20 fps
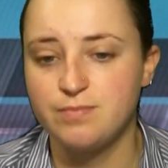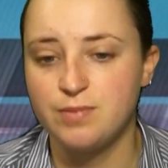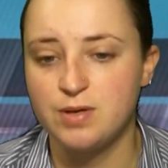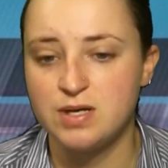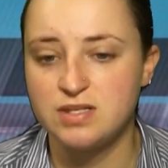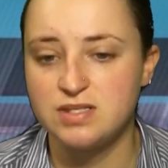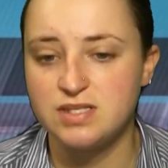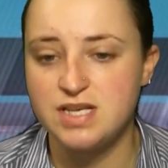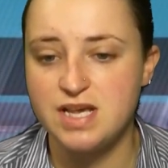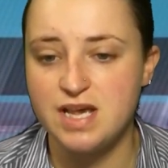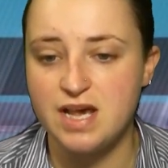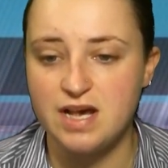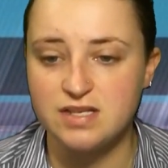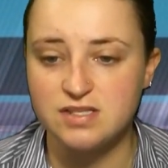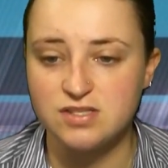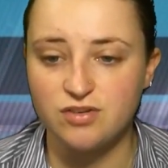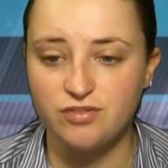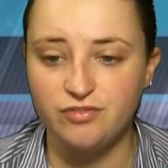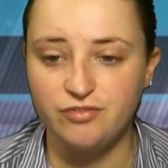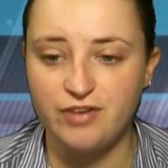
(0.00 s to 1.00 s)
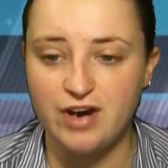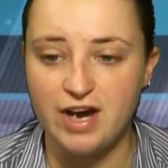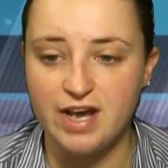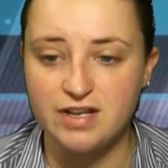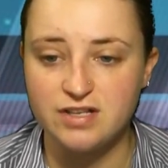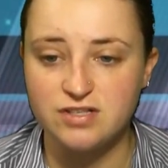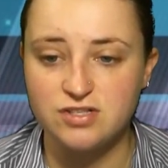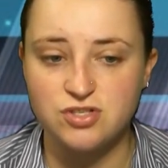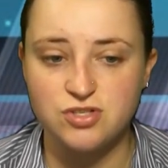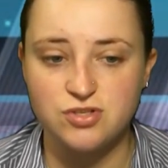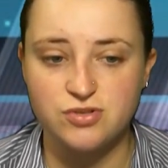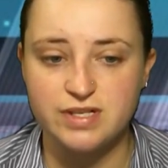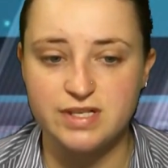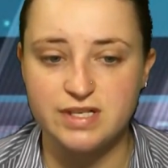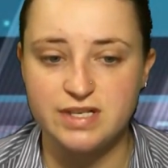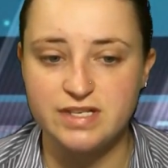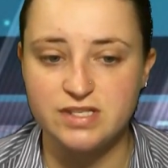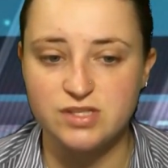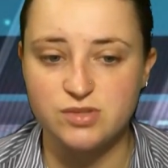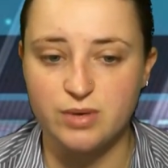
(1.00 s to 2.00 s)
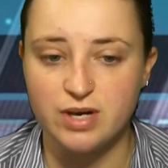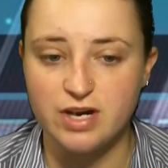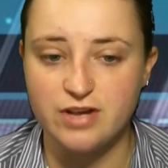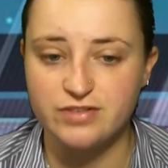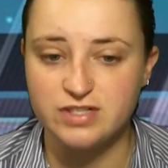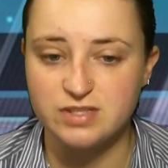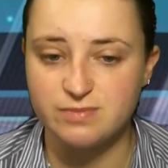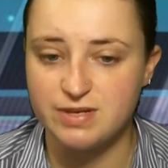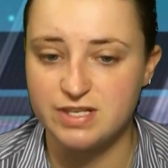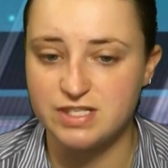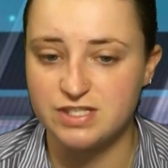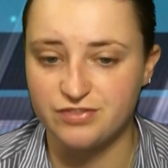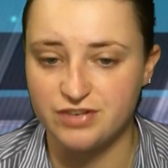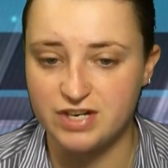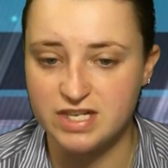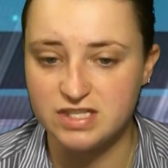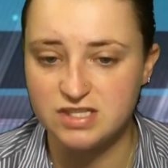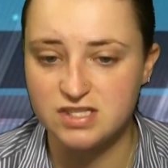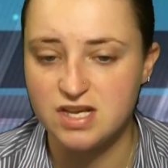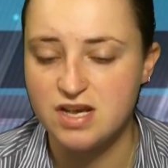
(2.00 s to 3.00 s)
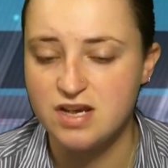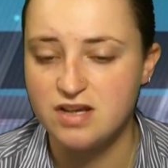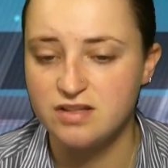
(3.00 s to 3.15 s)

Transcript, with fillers: but he has confided to at least one of his best friends